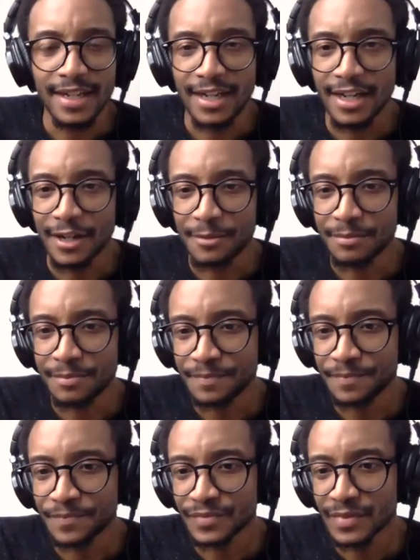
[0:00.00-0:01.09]

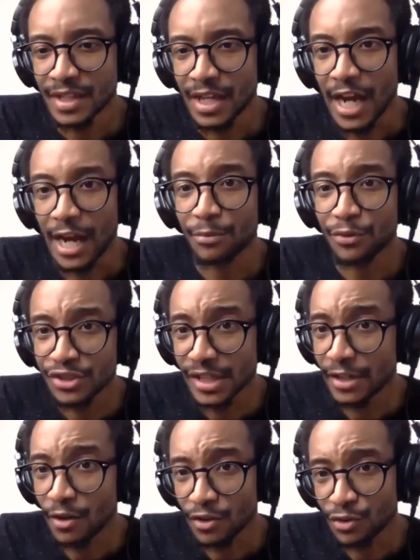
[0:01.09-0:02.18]
I
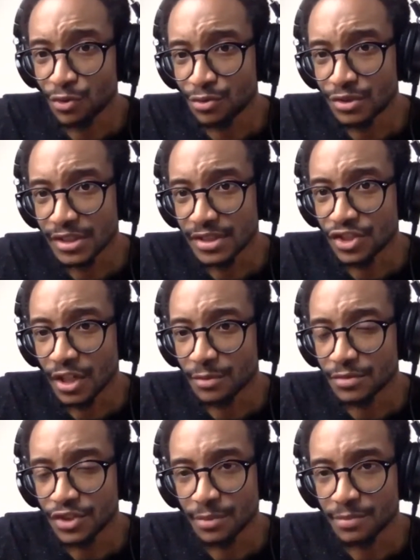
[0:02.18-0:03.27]
appreciate all you who just
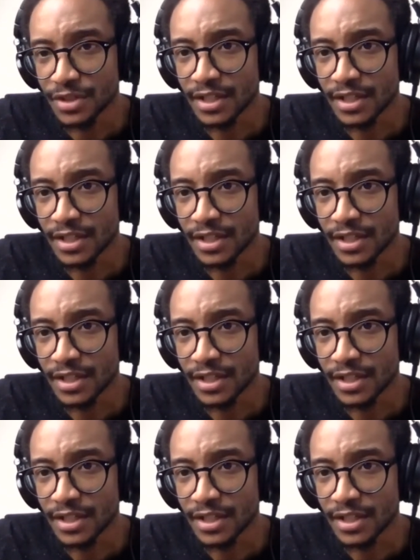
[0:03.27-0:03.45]
jumped